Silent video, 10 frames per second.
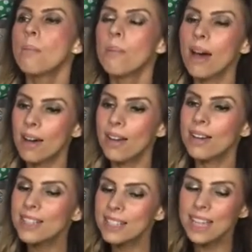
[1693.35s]

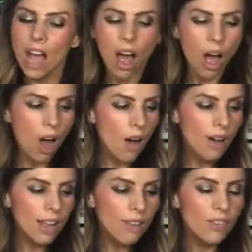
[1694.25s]
But
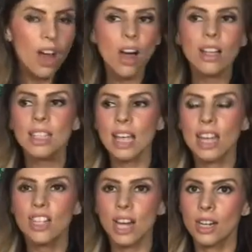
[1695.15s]
I've got a
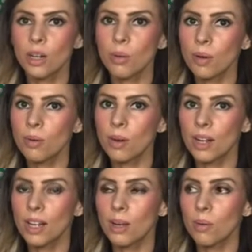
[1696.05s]
Janet
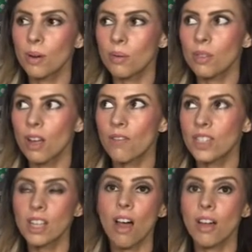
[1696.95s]
quilt I've
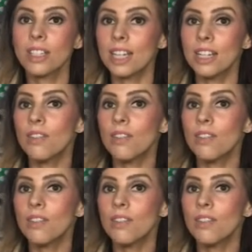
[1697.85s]
started.